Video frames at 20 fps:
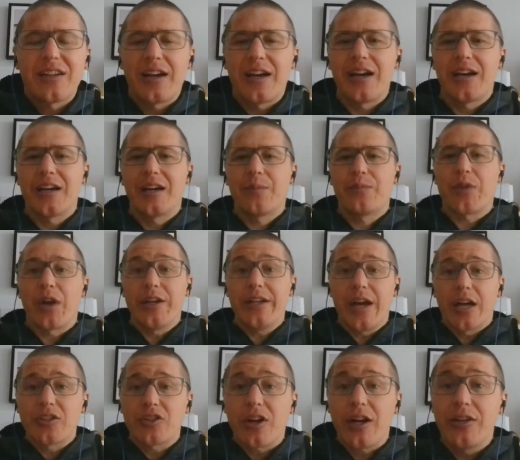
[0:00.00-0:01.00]

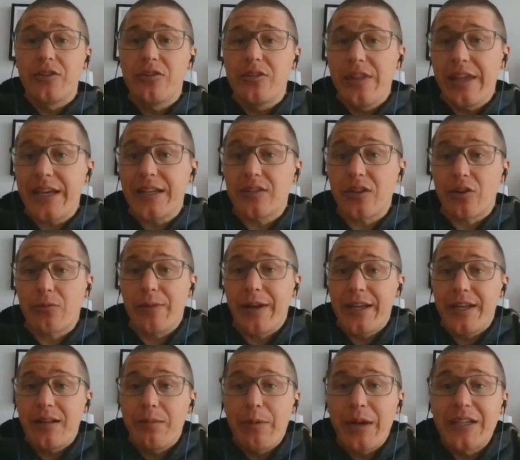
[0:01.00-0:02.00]
I try and do these on a
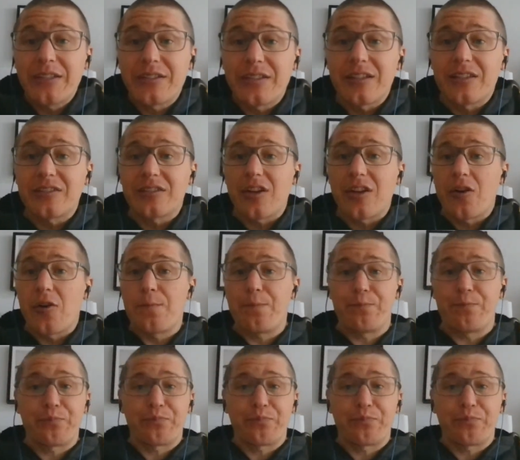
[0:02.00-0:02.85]
regular basis. So